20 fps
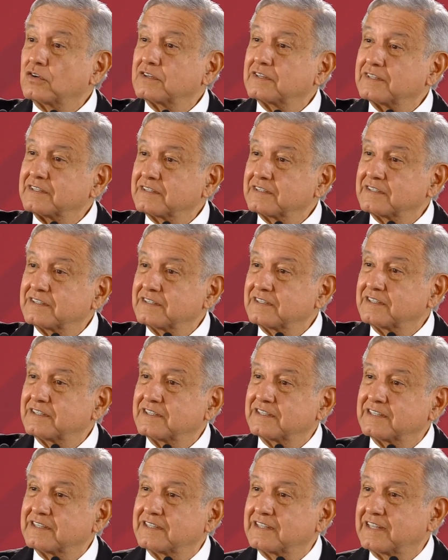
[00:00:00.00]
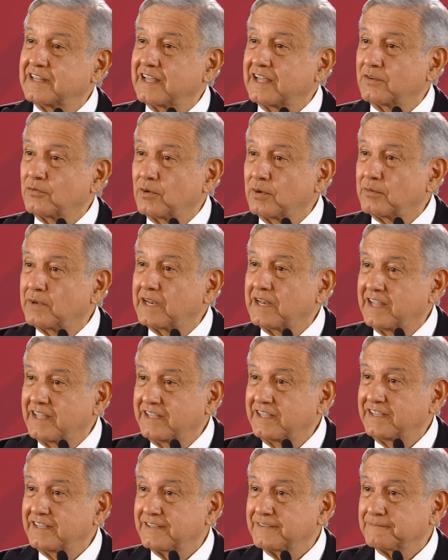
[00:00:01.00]
So now with
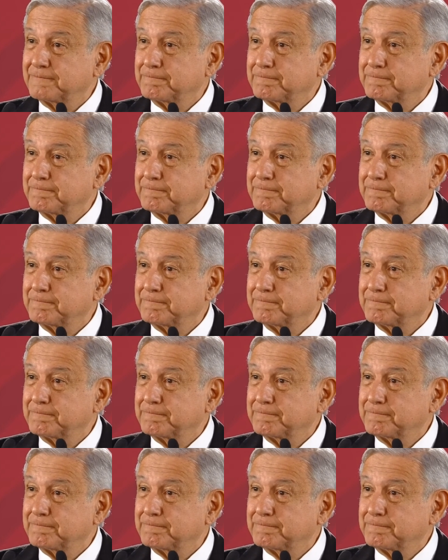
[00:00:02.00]
the